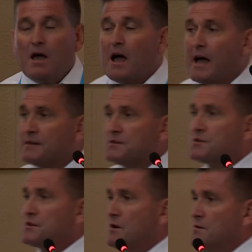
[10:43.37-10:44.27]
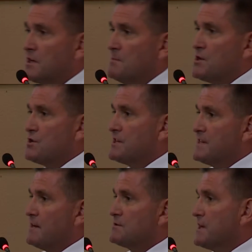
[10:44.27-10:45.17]
And so the Commission is
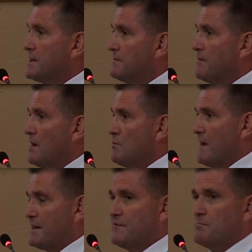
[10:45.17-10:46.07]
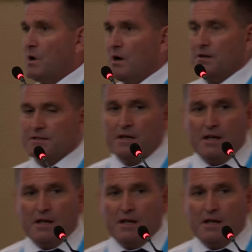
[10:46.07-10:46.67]
now taking a far more active part.